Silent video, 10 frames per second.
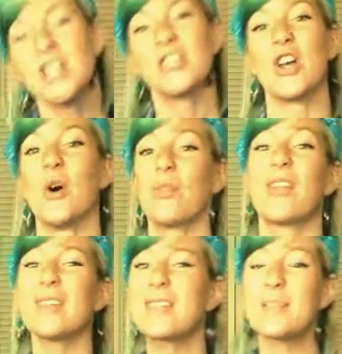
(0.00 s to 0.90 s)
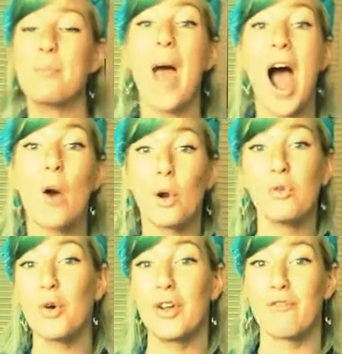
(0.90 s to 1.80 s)
So this is
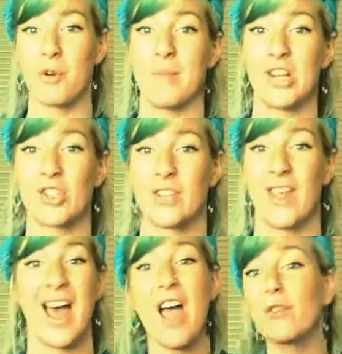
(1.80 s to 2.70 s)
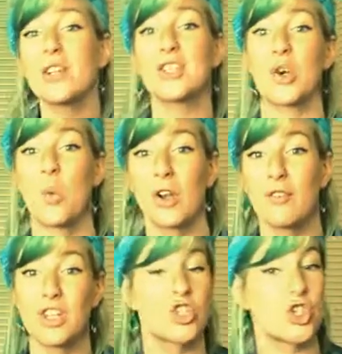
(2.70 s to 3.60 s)
powerful information that every single one of
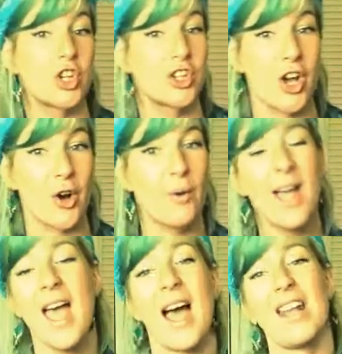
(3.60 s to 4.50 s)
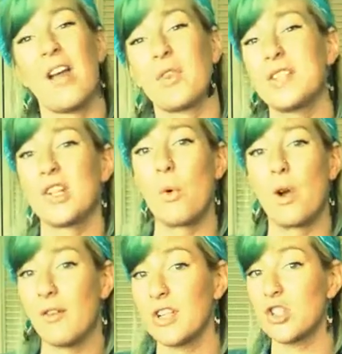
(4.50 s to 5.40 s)
us should know, and every single
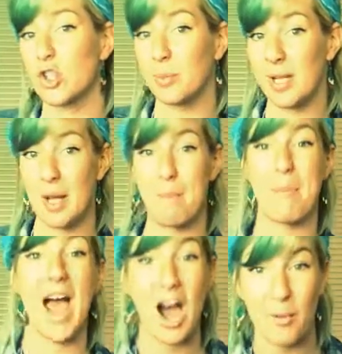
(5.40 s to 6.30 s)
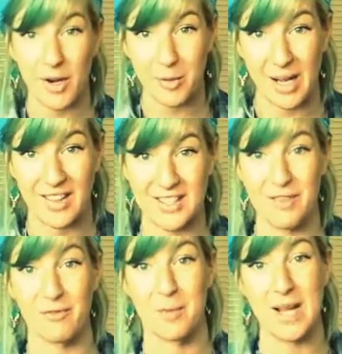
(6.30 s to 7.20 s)
one of us should be empowered by this
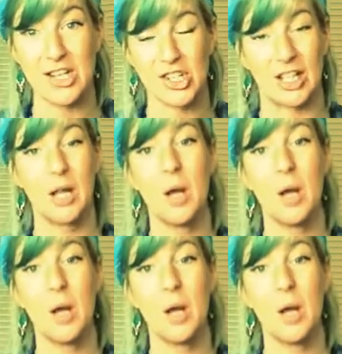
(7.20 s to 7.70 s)
information.